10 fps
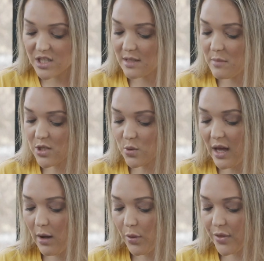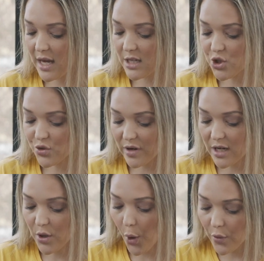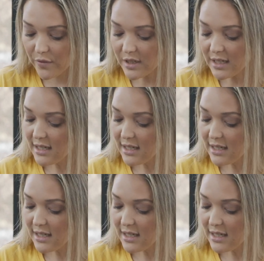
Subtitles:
in mental health during COVID.